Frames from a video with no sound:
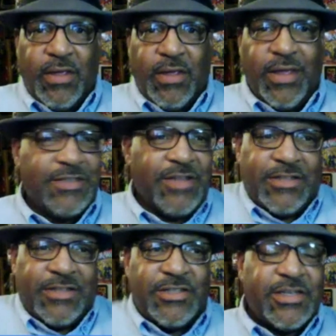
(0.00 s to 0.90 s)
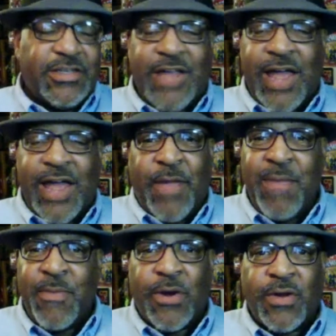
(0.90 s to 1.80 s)
It's just a stack of
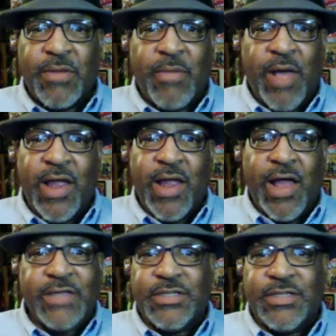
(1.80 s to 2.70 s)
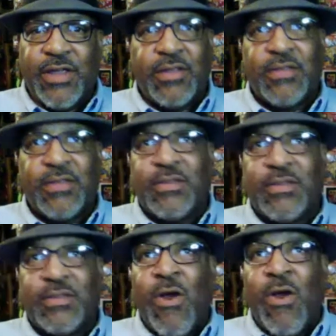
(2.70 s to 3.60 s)
paper in my eyes. The
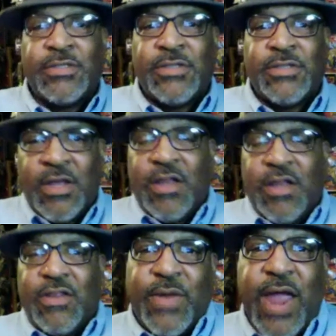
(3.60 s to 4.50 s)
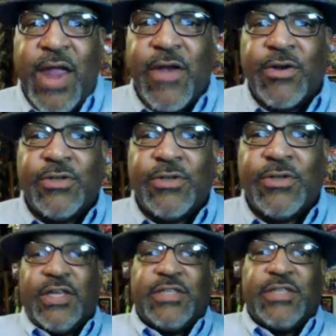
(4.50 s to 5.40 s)
artist, the
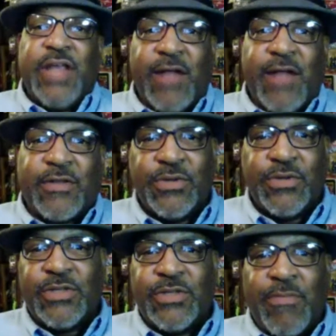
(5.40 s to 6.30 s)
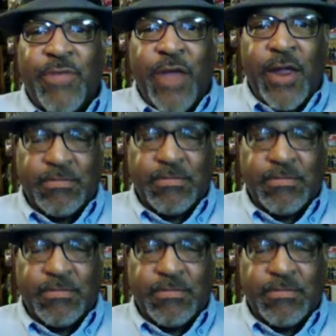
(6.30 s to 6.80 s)
creators set out to do something,